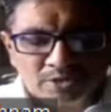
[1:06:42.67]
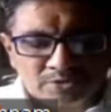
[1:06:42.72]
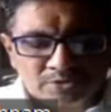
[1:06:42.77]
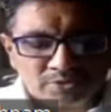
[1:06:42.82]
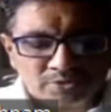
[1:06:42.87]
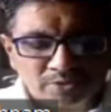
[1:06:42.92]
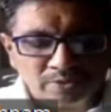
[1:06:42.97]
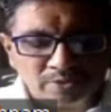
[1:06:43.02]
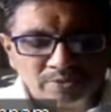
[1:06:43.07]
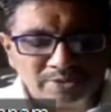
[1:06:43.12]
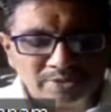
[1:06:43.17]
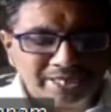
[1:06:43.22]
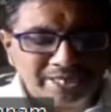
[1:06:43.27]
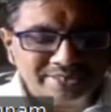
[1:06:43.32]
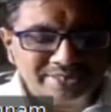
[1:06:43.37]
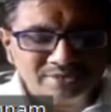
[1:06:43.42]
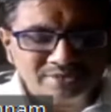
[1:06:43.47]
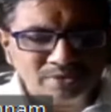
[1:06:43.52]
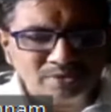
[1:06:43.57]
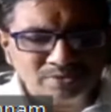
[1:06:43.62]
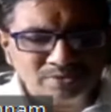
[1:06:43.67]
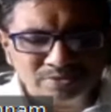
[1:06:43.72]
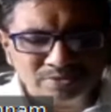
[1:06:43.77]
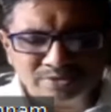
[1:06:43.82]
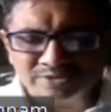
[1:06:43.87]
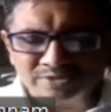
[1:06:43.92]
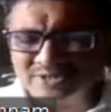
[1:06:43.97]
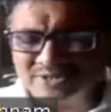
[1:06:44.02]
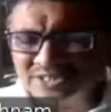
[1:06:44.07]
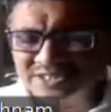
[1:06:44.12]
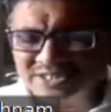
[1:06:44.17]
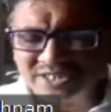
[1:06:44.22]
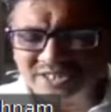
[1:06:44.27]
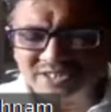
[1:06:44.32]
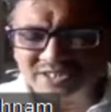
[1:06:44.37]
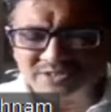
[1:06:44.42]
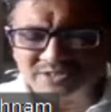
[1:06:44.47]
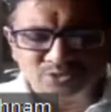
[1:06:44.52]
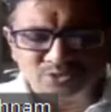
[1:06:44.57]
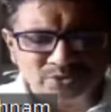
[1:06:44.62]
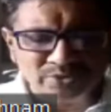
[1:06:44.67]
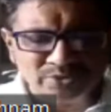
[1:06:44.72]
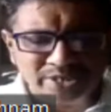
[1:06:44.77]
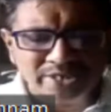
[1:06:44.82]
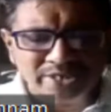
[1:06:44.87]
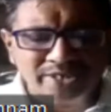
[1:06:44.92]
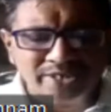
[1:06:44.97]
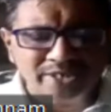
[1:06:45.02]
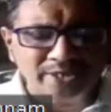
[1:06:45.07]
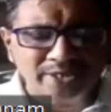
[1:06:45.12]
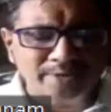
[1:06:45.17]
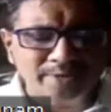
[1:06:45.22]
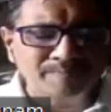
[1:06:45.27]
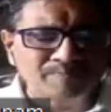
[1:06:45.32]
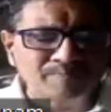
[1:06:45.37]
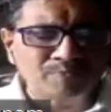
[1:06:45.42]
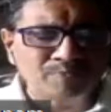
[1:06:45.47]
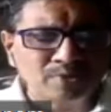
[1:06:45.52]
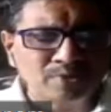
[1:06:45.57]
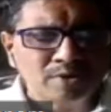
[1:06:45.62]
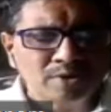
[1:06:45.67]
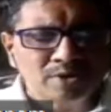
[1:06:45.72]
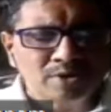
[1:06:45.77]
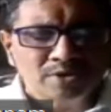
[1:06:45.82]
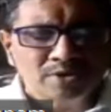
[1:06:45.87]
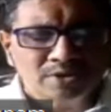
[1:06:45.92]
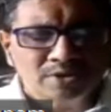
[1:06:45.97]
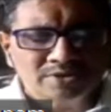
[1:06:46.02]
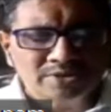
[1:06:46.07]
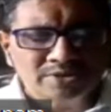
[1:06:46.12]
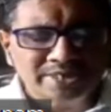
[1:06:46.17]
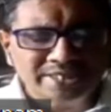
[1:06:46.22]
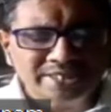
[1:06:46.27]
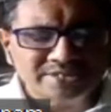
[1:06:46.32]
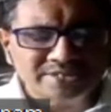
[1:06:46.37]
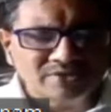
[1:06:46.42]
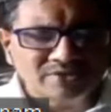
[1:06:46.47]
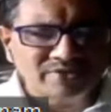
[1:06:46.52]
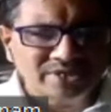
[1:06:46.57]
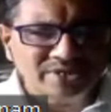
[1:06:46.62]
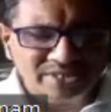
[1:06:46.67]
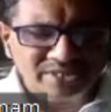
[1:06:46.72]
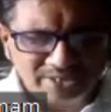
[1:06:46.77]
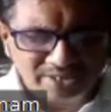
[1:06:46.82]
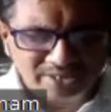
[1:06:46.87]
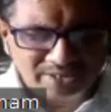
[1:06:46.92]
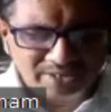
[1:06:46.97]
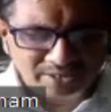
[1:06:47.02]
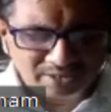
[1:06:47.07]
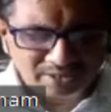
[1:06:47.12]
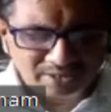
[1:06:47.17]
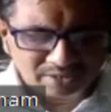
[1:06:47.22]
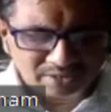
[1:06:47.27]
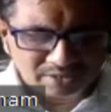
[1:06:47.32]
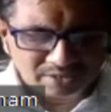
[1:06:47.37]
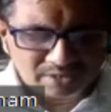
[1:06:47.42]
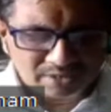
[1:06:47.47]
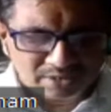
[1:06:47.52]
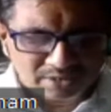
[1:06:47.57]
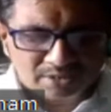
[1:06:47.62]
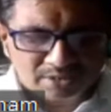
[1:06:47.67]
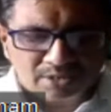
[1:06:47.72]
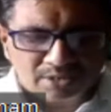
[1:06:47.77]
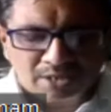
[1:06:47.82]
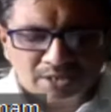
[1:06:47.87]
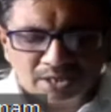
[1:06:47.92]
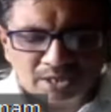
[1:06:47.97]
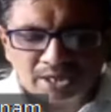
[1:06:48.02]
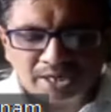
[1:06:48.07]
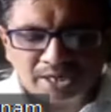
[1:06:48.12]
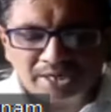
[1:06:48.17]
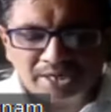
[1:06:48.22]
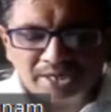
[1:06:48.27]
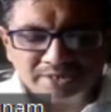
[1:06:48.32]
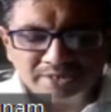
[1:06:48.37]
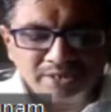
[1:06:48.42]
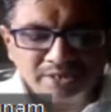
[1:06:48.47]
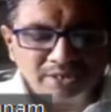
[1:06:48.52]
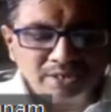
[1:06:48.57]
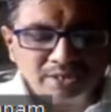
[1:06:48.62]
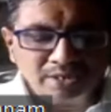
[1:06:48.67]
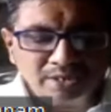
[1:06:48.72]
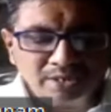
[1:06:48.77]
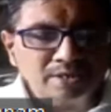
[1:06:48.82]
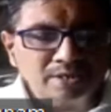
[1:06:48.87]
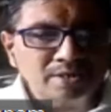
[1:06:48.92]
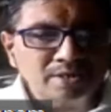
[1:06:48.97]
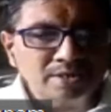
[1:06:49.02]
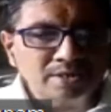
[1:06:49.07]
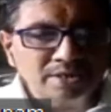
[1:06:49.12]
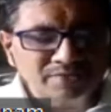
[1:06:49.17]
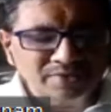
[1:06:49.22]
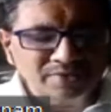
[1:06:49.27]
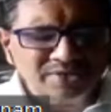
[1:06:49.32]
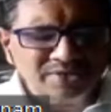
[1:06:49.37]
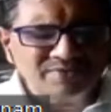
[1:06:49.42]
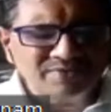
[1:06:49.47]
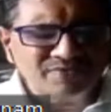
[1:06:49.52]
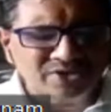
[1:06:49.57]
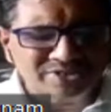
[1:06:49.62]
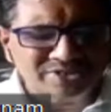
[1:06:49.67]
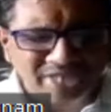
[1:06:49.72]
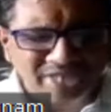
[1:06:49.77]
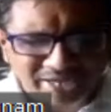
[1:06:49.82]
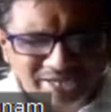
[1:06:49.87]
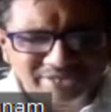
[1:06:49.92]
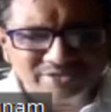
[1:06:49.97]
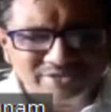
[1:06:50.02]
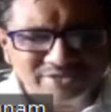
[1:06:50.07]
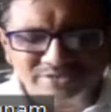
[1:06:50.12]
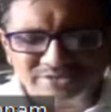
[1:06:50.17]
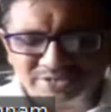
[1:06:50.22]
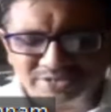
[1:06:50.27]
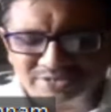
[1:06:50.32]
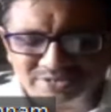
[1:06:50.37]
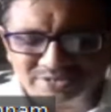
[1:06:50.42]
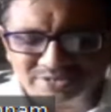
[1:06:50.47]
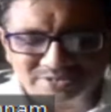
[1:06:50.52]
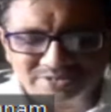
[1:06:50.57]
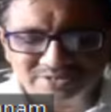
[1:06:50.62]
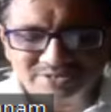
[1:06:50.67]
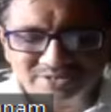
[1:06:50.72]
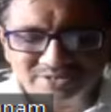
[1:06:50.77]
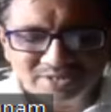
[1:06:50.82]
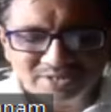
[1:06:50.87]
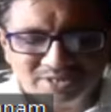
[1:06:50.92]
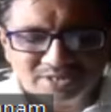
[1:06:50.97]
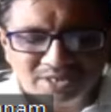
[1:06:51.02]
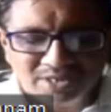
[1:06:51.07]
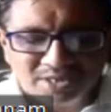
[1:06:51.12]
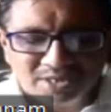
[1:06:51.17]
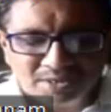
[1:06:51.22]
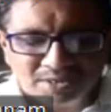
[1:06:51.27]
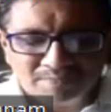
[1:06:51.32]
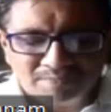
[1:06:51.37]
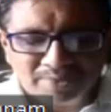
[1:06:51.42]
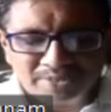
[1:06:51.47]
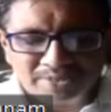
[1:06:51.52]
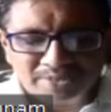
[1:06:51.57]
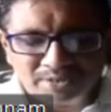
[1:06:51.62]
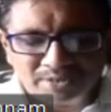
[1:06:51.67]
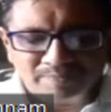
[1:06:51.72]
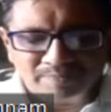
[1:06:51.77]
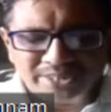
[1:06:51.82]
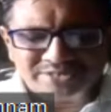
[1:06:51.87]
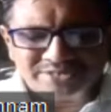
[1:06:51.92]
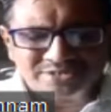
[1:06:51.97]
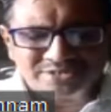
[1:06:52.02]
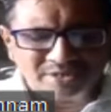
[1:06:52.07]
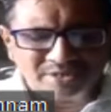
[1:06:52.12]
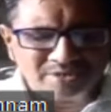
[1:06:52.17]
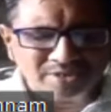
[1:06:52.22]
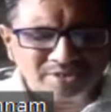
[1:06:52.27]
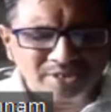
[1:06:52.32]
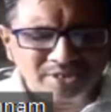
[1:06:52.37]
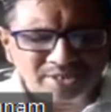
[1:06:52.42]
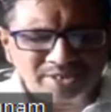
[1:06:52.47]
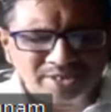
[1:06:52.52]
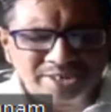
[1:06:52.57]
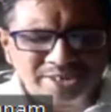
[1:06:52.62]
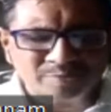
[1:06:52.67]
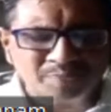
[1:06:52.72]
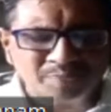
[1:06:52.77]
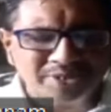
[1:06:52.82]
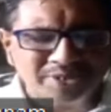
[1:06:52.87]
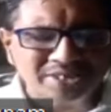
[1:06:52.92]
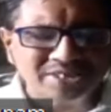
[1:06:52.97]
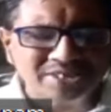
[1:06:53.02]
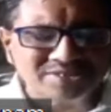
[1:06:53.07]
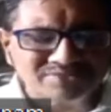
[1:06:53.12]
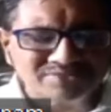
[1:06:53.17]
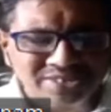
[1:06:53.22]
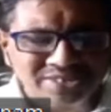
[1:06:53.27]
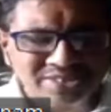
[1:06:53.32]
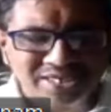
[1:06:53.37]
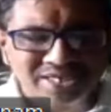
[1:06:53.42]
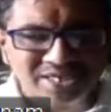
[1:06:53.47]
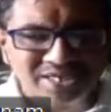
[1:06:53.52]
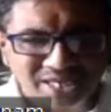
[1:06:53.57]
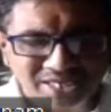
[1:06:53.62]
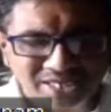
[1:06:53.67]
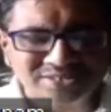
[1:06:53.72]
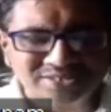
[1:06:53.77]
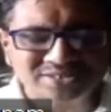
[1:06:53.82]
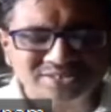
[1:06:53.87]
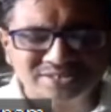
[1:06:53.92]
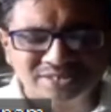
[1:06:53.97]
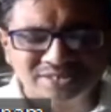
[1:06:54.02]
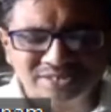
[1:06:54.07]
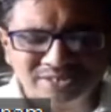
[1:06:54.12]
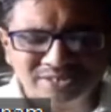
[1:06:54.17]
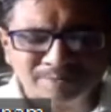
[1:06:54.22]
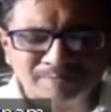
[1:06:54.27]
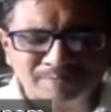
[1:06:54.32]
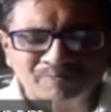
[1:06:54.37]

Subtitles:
So right now, since it is too early, the days are very early, and even for diagnosis, but based on the experience we had last year,